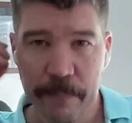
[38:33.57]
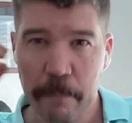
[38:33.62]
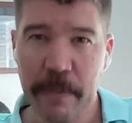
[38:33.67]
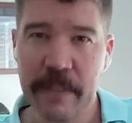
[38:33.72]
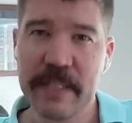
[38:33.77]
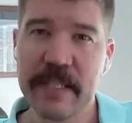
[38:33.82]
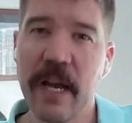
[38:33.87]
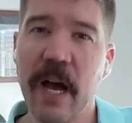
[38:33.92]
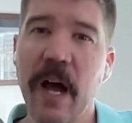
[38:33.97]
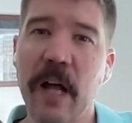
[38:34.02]

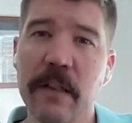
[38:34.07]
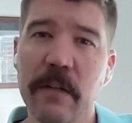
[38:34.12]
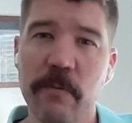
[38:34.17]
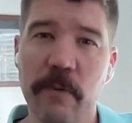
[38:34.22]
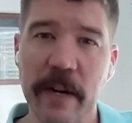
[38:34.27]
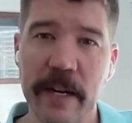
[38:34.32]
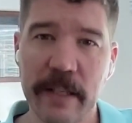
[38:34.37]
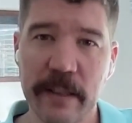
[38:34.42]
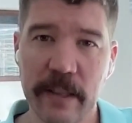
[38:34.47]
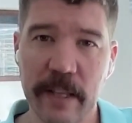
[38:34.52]
but
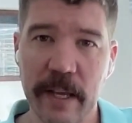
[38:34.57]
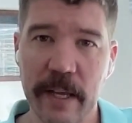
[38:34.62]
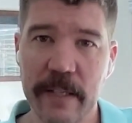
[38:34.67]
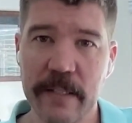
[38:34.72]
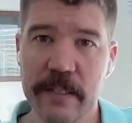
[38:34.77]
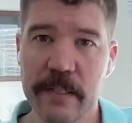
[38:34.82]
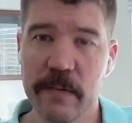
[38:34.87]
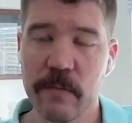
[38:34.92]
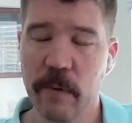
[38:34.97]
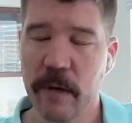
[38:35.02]
tolerate
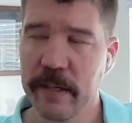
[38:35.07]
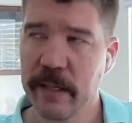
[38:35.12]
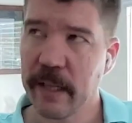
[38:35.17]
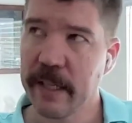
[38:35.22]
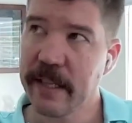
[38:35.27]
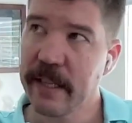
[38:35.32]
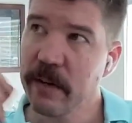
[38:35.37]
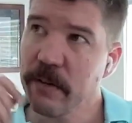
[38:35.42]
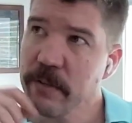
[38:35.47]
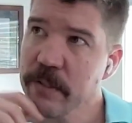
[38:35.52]
less. Right?
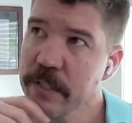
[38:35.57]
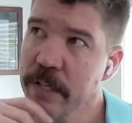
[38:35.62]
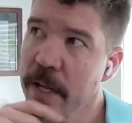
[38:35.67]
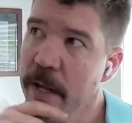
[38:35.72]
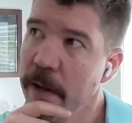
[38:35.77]
Like there's